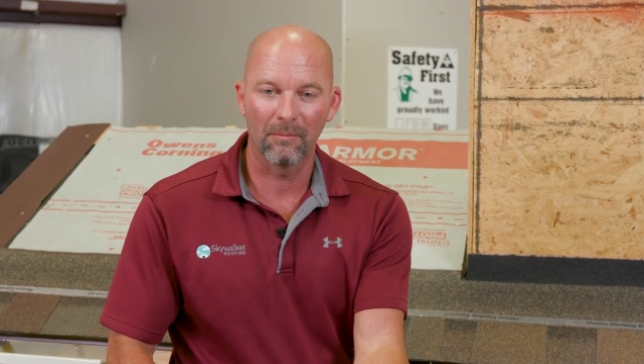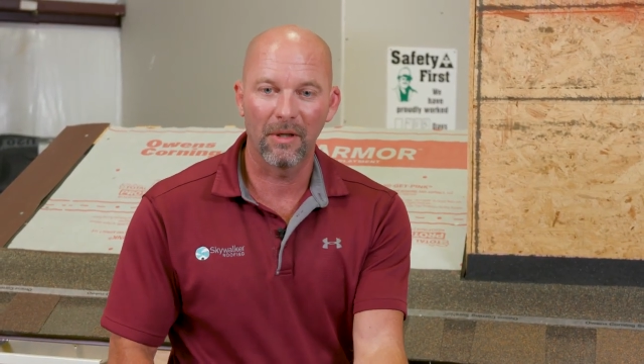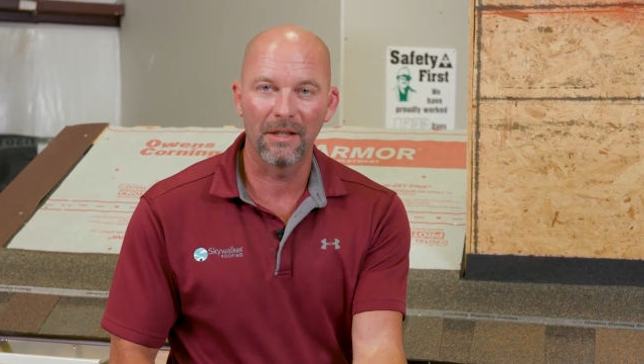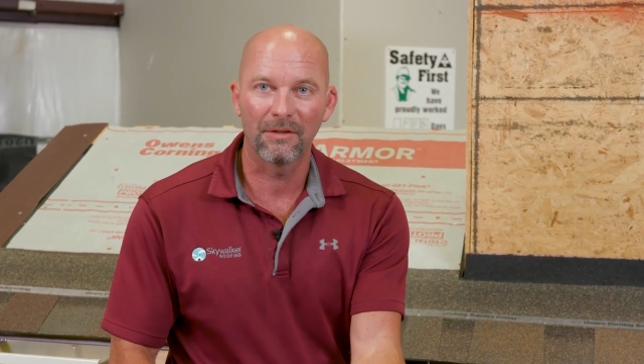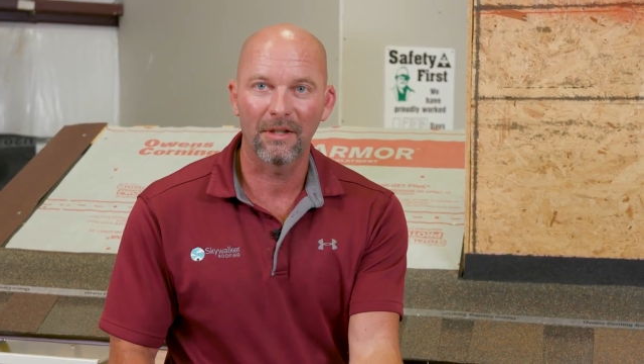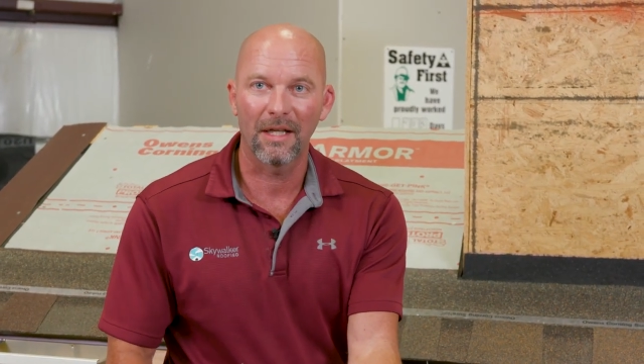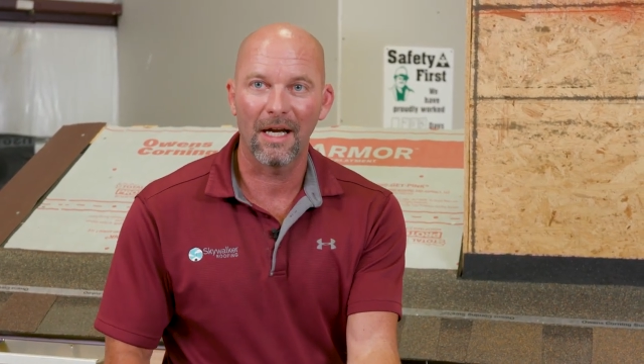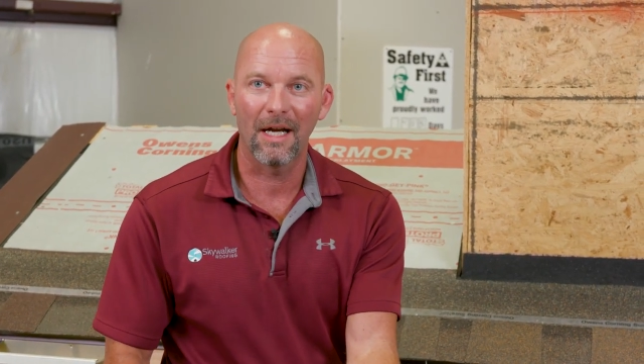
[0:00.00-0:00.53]

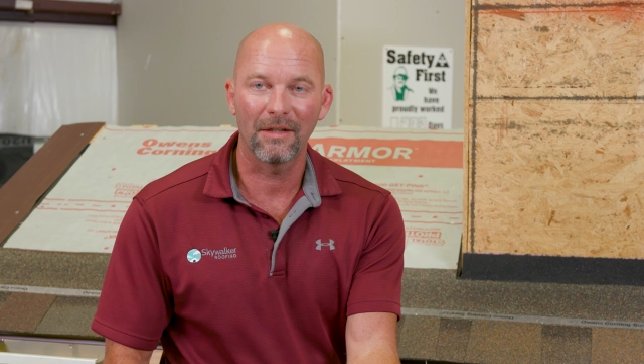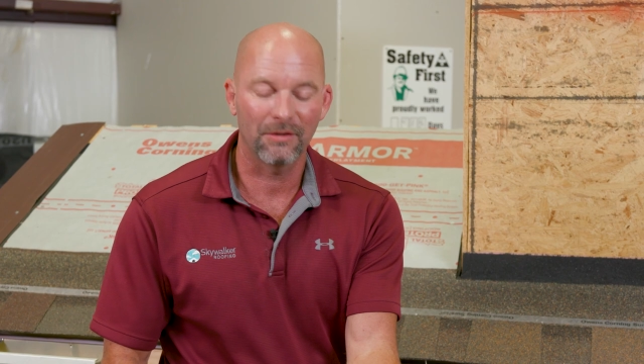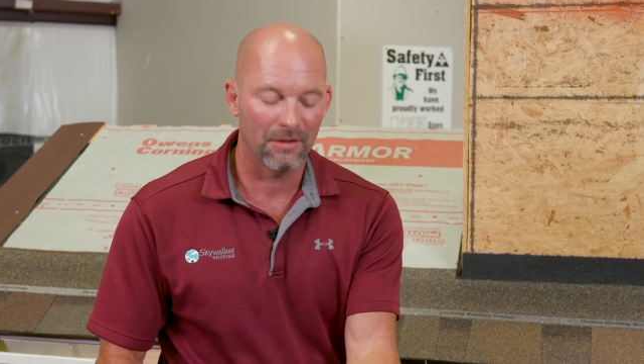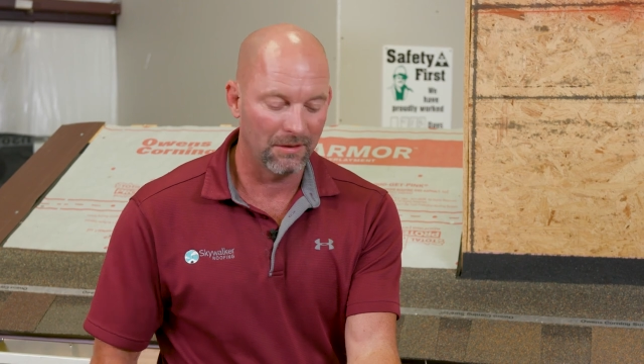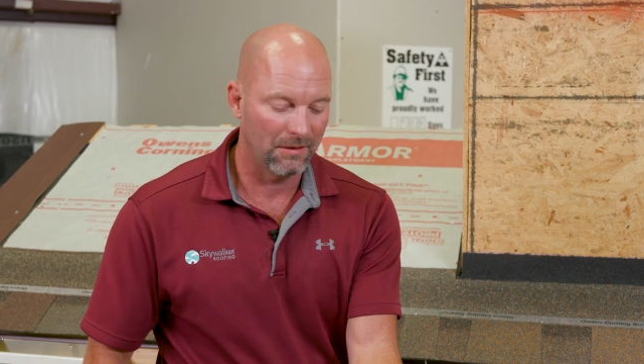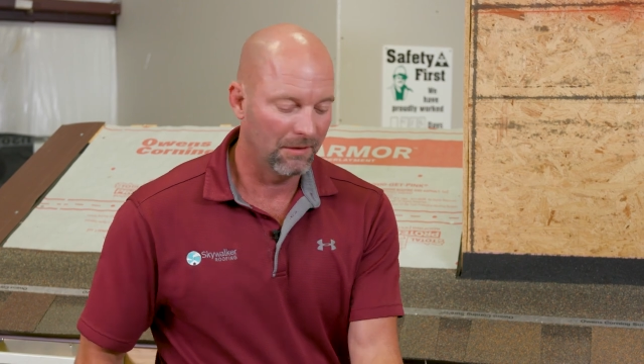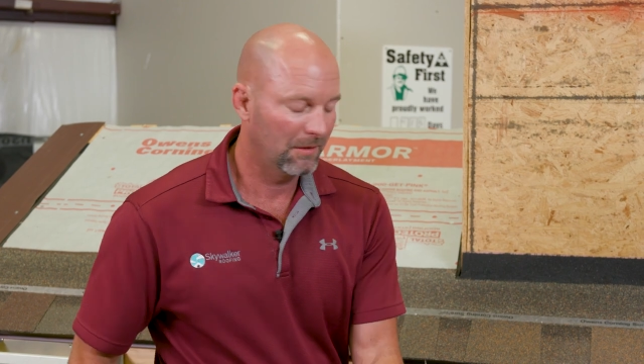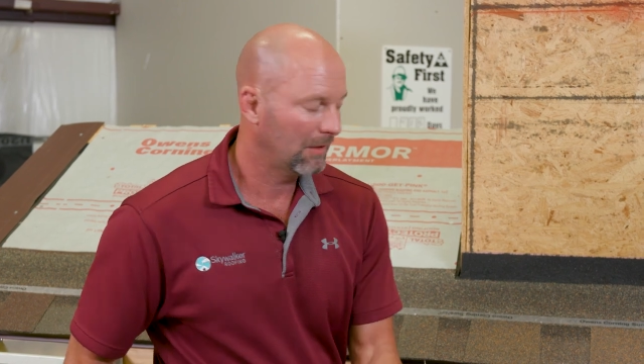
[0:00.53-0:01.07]
basic
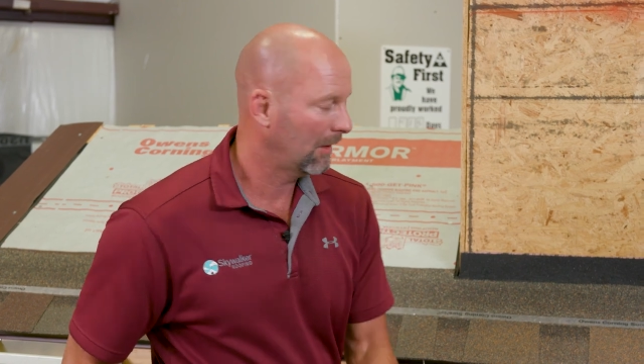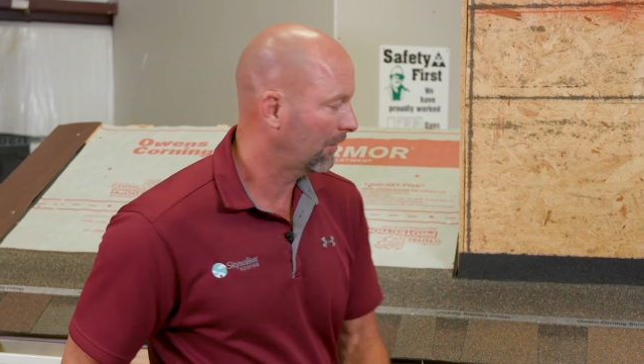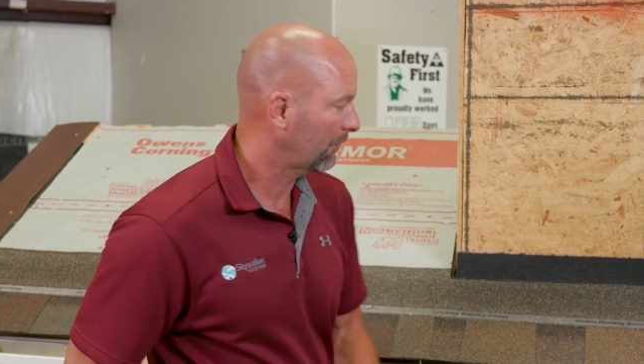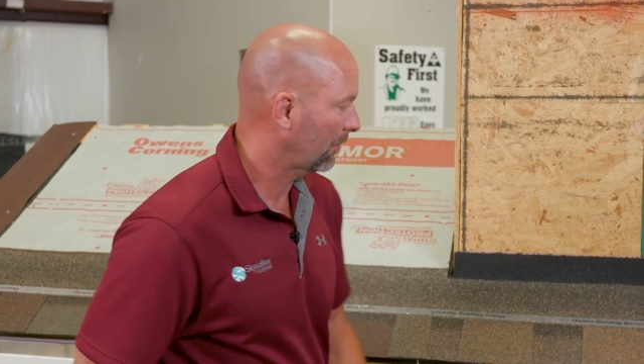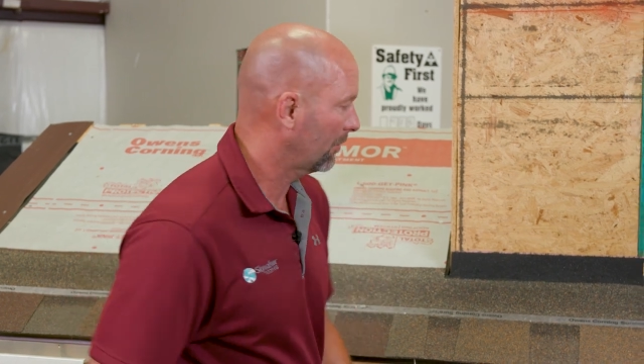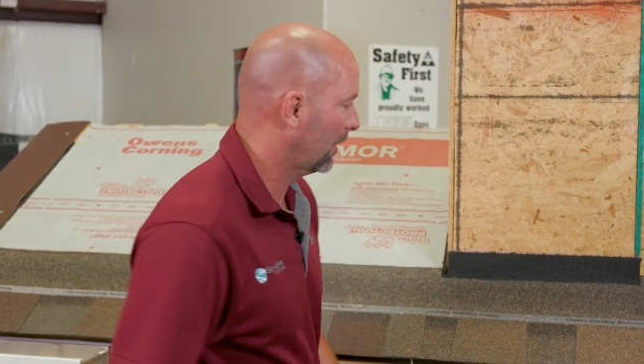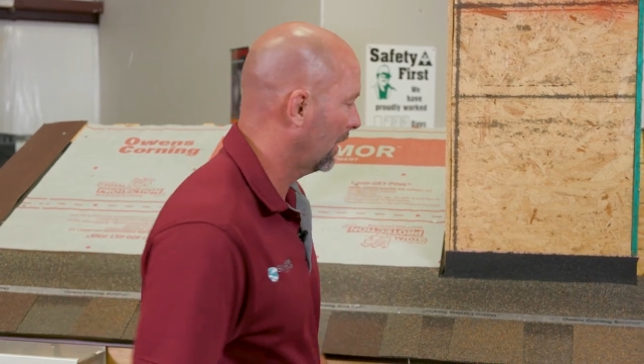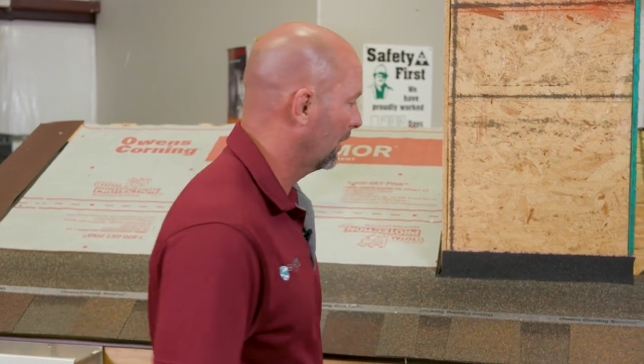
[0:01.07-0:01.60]
hatchet and
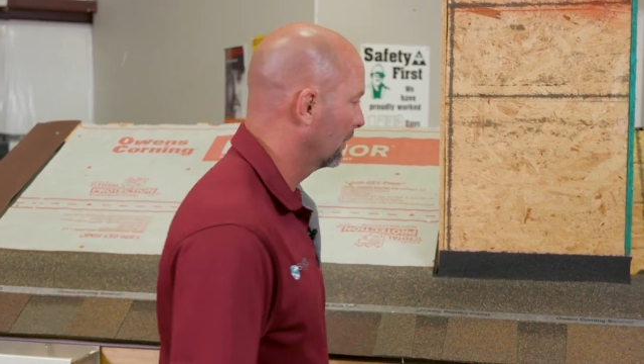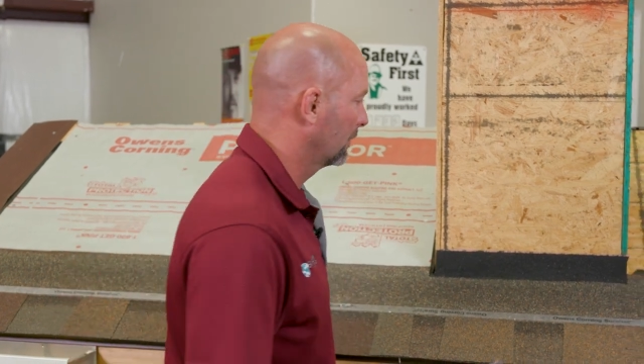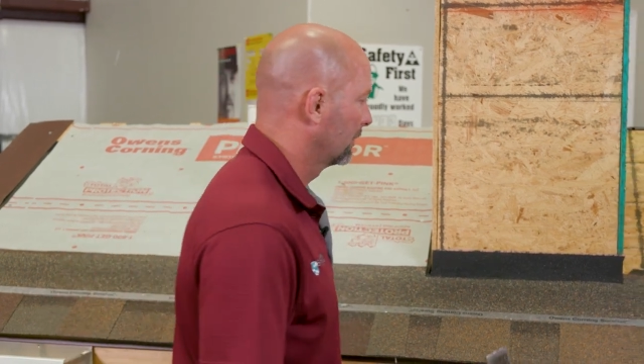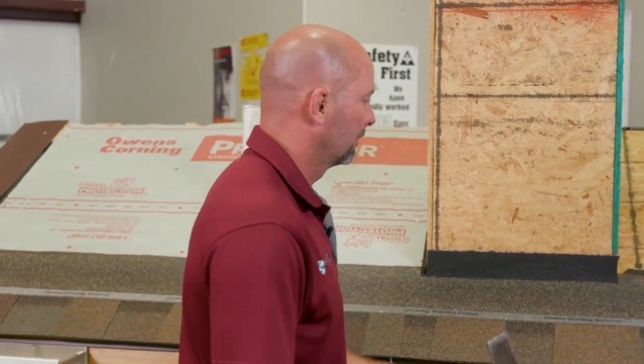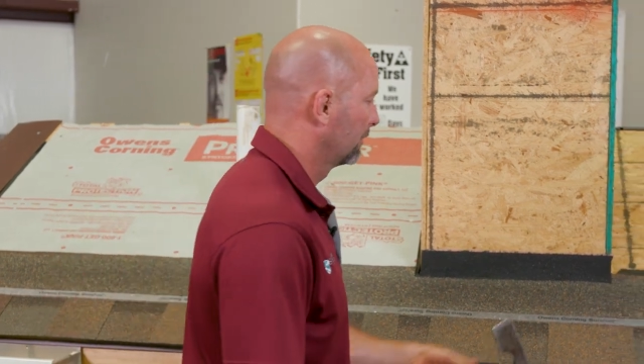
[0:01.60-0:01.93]
some nails.